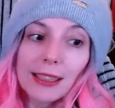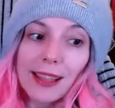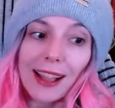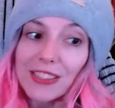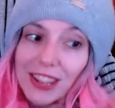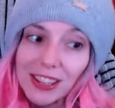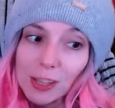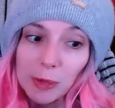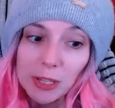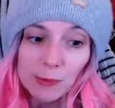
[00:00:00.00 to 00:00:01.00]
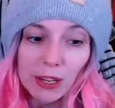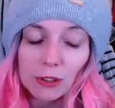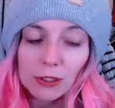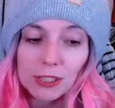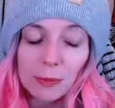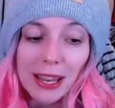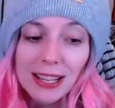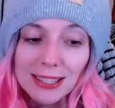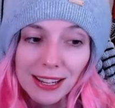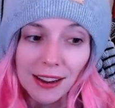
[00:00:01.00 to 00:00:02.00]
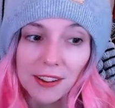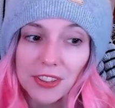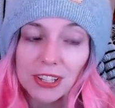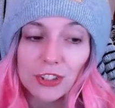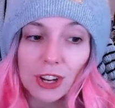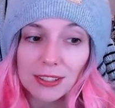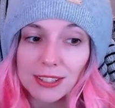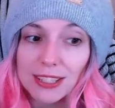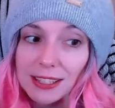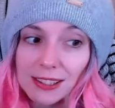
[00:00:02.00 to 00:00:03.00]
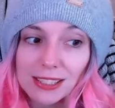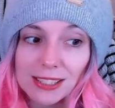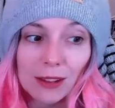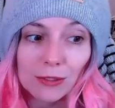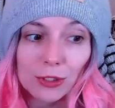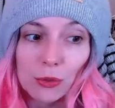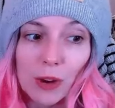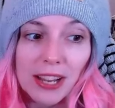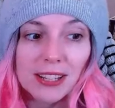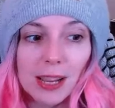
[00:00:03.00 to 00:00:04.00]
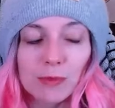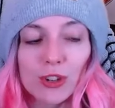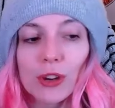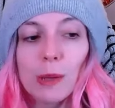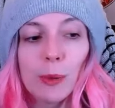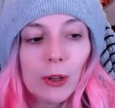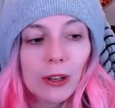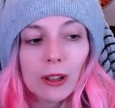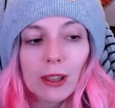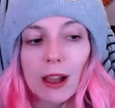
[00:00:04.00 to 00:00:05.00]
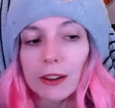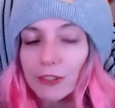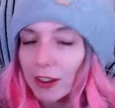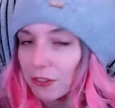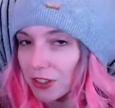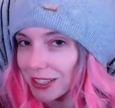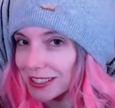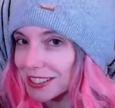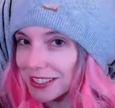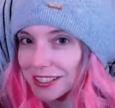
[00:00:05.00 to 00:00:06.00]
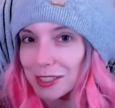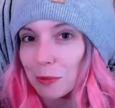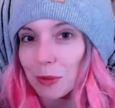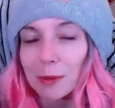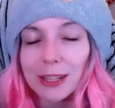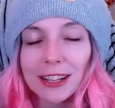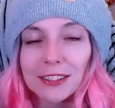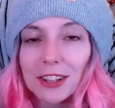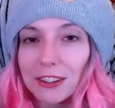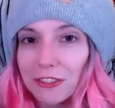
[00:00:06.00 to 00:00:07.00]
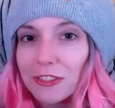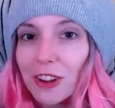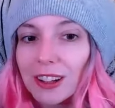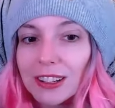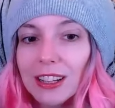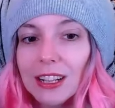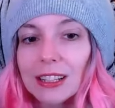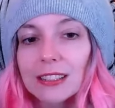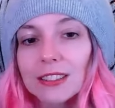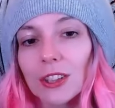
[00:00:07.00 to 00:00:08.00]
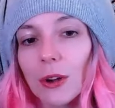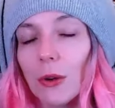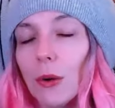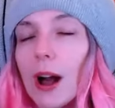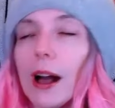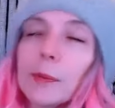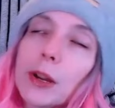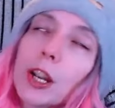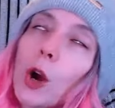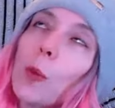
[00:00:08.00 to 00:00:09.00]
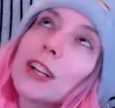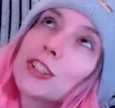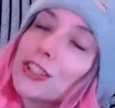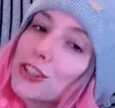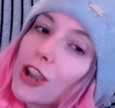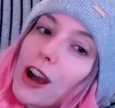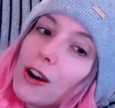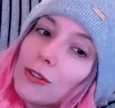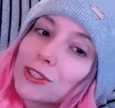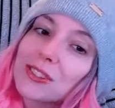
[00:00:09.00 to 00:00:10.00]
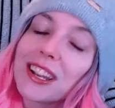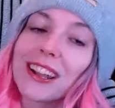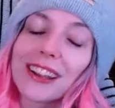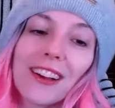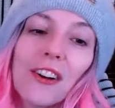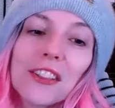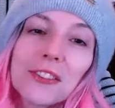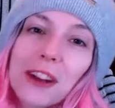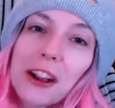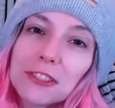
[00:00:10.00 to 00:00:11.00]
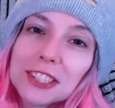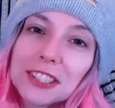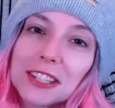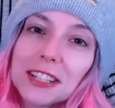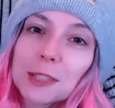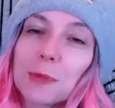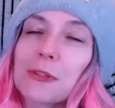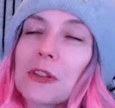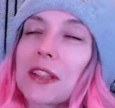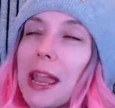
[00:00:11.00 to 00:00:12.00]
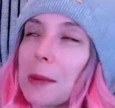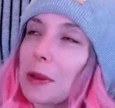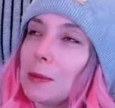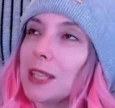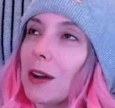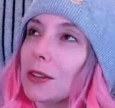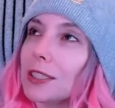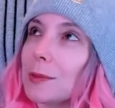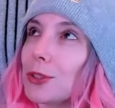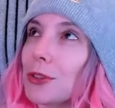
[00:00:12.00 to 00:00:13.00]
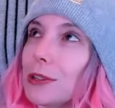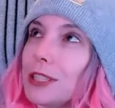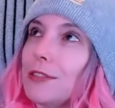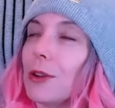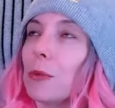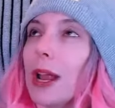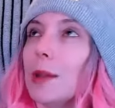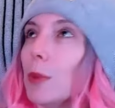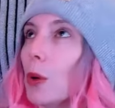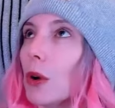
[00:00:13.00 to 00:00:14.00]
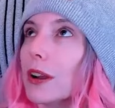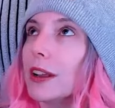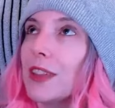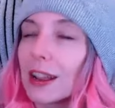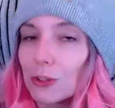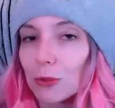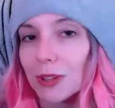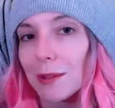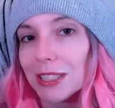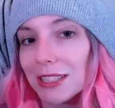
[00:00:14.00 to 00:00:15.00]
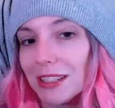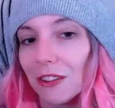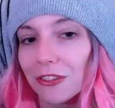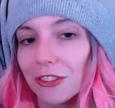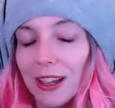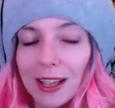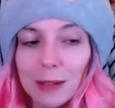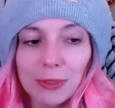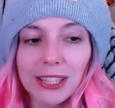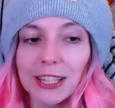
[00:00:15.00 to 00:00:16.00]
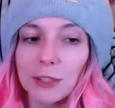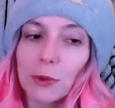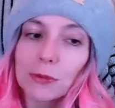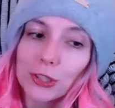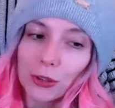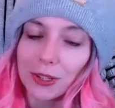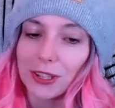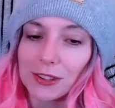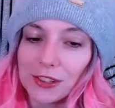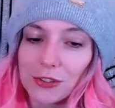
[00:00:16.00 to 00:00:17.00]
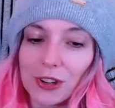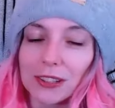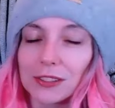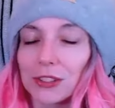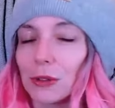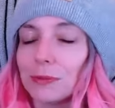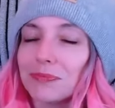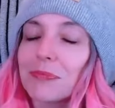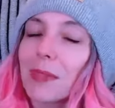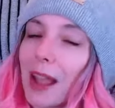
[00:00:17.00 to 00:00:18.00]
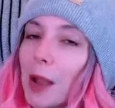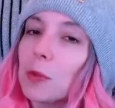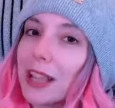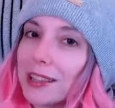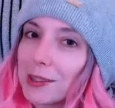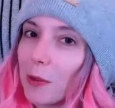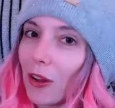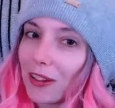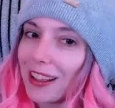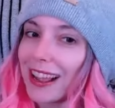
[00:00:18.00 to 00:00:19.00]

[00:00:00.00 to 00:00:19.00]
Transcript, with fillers: I think that Peacemaker looks amazing. I think John Cena sounds great. I'm sure he put a lot of effort into this and probably had a ton of fun. So I'm gonna go watch the show so that I get all the references before the game comes out, because I'm sure there's even way more in the actual game itself besides what was shown here in the trailer. So I will get them all.